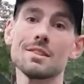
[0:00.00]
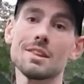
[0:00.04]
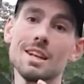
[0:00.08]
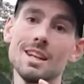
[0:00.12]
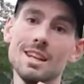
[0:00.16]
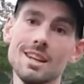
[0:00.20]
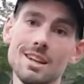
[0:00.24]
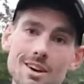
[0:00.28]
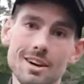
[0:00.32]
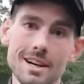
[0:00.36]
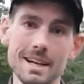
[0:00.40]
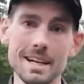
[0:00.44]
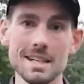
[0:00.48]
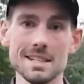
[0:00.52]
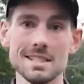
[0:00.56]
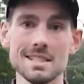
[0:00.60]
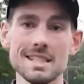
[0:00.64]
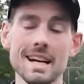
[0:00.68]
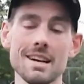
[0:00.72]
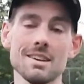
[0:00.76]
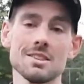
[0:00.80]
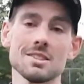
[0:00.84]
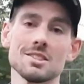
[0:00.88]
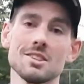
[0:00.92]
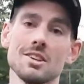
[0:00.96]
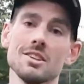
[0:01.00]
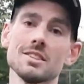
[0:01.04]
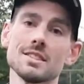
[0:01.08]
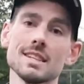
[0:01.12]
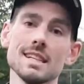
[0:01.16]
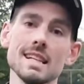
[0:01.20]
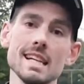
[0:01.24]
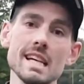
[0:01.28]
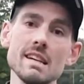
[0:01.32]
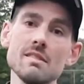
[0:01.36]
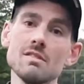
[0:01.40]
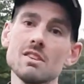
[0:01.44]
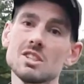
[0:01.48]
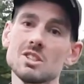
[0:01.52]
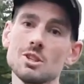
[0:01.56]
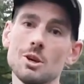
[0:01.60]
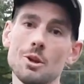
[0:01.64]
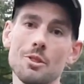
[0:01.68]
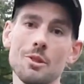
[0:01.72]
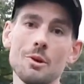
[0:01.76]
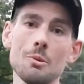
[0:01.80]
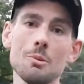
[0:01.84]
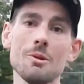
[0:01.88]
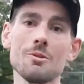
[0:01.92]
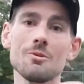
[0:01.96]
the light is now starting to leave us, so I
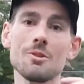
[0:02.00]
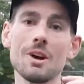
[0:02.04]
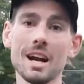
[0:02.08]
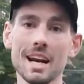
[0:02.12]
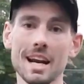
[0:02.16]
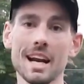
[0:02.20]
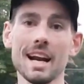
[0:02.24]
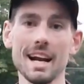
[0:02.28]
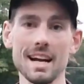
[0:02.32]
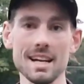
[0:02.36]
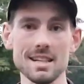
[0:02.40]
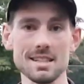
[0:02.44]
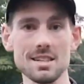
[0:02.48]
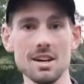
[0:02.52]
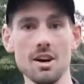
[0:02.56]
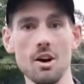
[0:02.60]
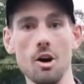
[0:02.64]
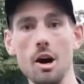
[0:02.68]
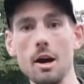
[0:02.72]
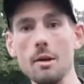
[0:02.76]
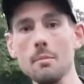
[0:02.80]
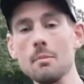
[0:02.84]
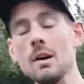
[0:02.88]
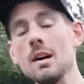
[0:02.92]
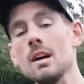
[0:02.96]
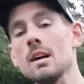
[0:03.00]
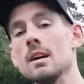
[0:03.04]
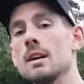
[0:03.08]
think we're running out of time.